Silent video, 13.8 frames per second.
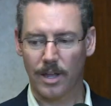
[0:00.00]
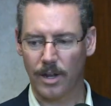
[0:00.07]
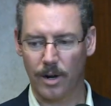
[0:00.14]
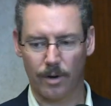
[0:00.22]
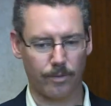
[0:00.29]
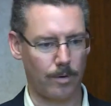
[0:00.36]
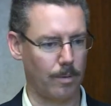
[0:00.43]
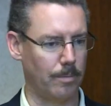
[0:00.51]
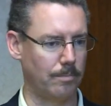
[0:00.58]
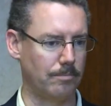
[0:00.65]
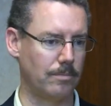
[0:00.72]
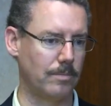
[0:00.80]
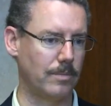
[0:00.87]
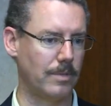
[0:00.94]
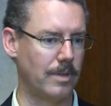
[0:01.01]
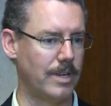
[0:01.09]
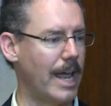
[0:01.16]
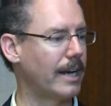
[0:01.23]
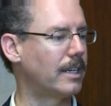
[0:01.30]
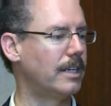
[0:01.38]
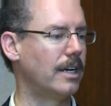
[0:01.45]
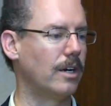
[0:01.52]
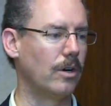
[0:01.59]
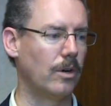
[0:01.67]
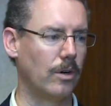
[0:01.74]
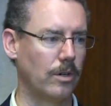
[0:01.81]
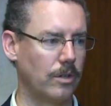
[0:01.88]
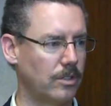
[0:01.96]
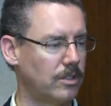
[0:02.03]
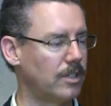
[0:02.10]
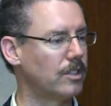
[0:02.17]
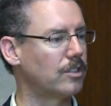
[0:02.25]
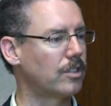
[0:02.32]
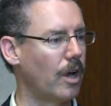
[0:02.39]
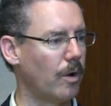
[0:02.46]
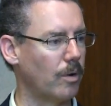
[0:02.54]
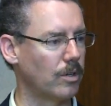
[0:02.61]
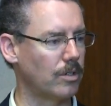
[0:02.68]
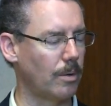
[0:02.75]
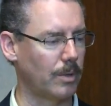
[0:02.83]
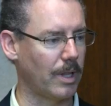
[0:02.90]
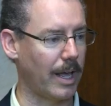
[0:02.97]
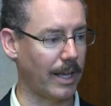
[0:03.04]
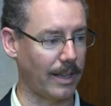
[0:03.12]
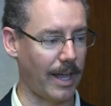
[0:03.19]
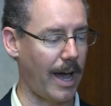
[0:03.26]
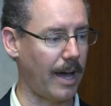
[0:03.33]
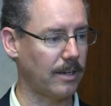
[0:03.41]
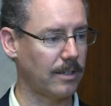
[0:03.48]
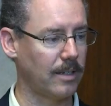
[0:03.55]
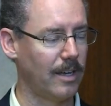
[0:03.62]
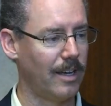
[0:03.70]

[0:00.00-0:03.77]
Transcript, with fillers: you know, from Netgear or Cisco or someone like that.